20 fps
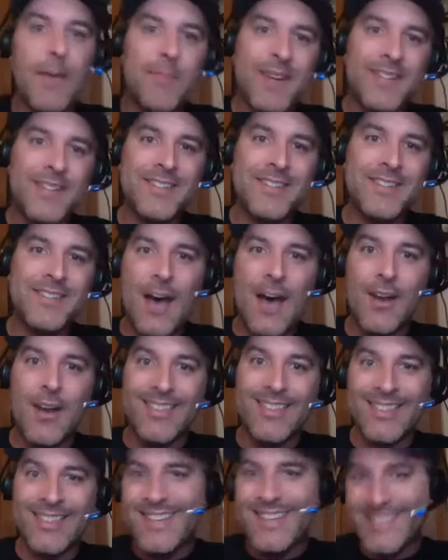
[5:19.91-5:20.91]
That means he's
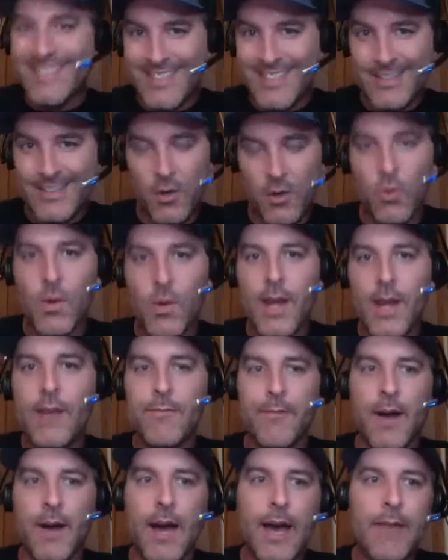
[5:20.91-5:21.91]
out at least until week
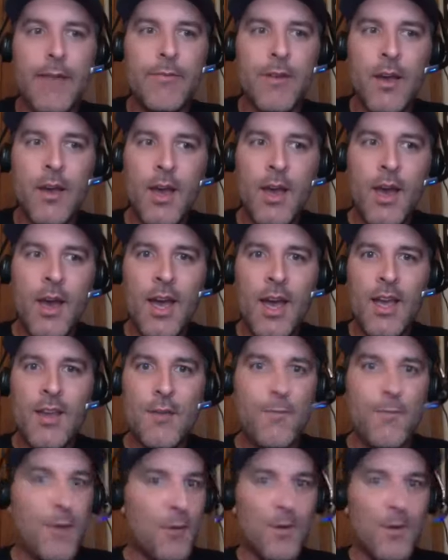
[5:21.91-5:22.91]
five.
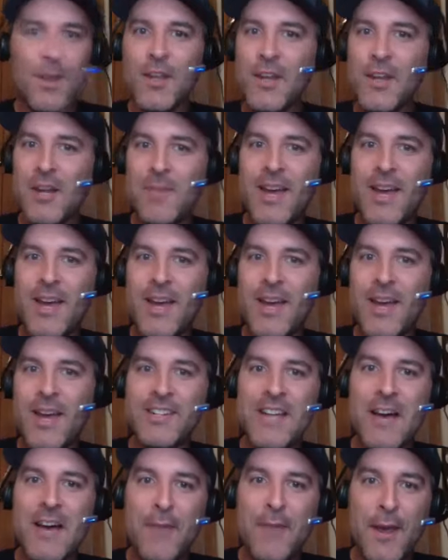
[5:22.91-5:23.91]
You feel really good about
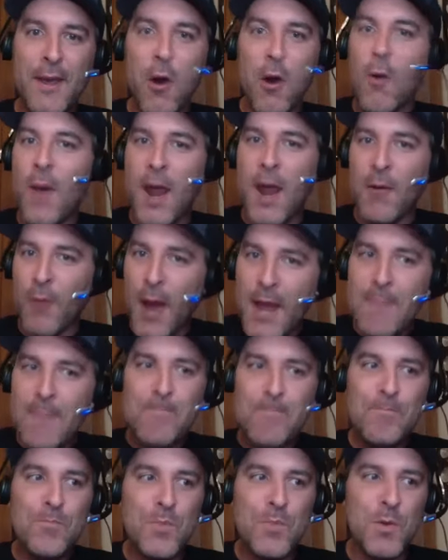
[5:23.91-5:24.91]
Odafe Oweh,
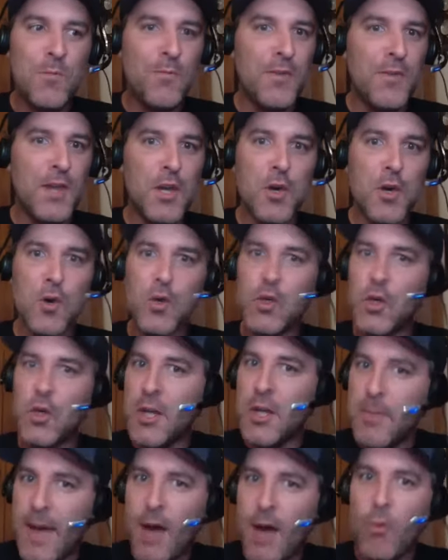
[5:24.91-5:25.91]
right? You feel
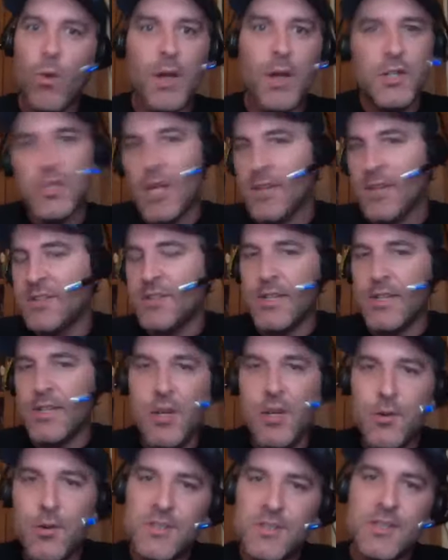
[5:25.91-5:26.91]
good about what
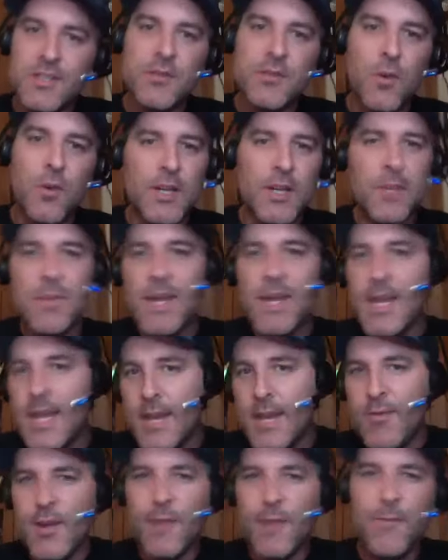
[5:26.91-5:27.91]
Justin Houston's going to be,
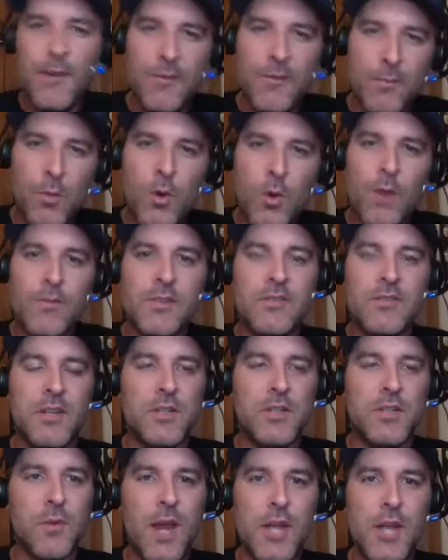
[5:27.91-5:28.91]
even if it's more of a
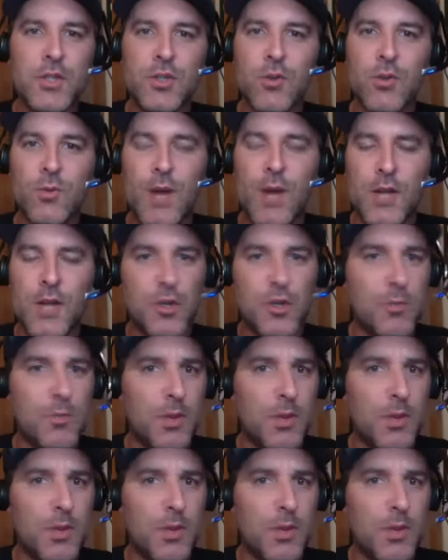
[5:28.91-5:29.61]
situational rusher.